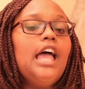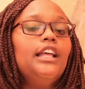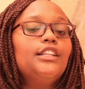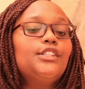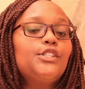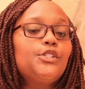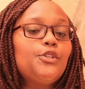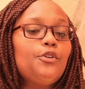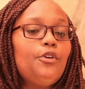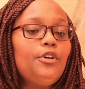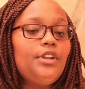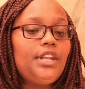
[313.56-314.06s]
And
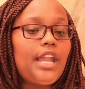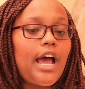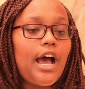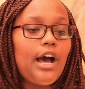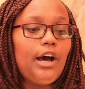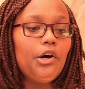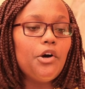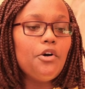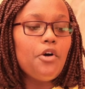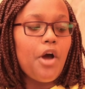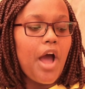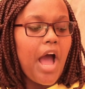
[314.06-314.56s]
so
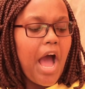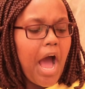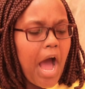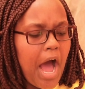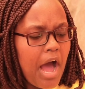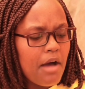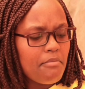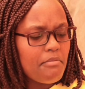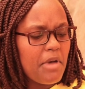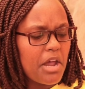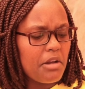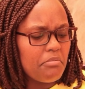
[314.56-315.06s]
now
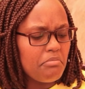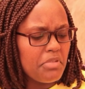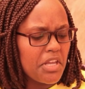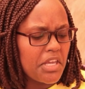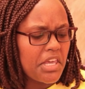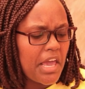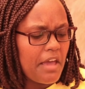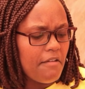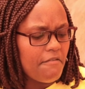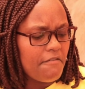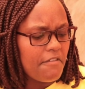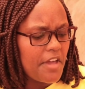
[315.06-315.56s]
Haman
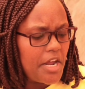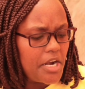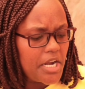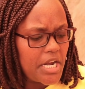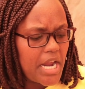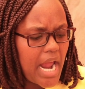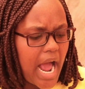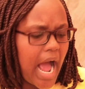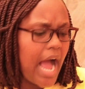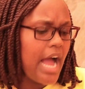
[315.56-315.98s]
became very